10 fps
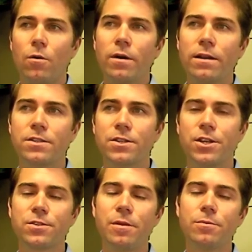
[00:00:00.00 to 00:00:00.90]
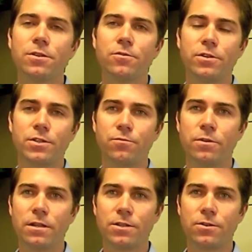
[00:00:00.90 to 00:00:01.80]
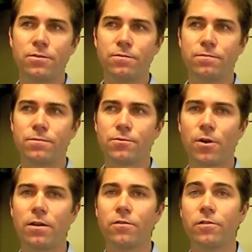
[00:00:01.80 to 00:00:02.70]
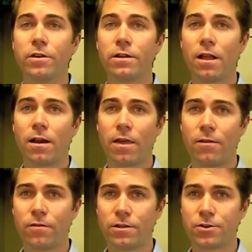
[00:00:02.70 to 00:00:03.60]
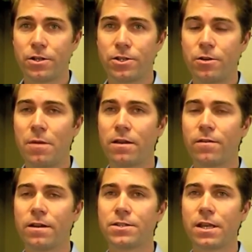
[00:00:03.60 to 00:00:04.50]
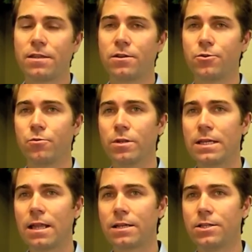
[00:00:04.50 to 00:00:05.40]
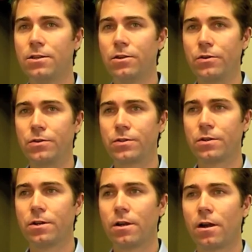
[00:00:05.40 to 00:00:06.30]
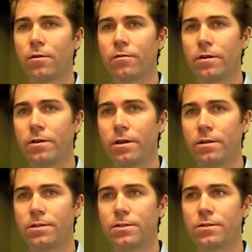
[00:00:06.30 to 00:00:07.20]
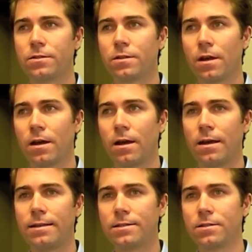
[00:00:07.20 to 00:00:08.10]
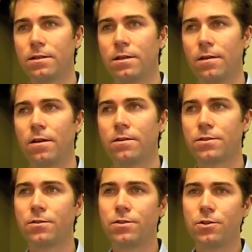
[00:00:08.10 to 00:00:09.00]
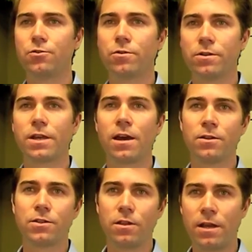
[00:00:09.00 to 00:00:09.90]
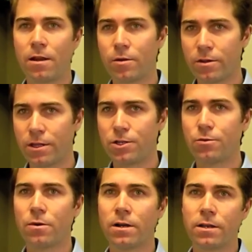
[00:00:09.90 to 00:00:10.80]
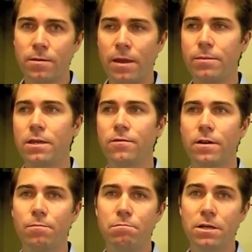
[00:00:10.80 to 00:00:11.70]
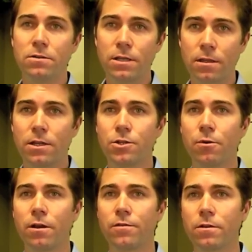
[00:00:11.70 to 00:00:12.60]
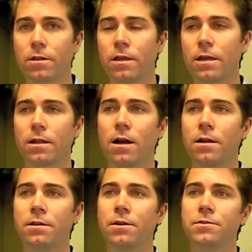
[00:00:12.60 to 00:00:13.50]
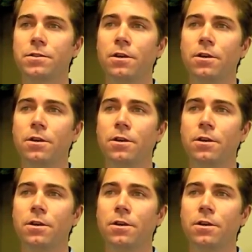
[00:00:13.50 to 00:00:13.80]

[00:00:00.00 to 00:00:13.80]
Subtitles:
what I suggest people do is really to try to avoid a lot of that frustration. You might find a site that you really like to use. However, it's as soon as you drill down to the neighborhood that you want, and maybe even a building that you want, if you're looking at condos,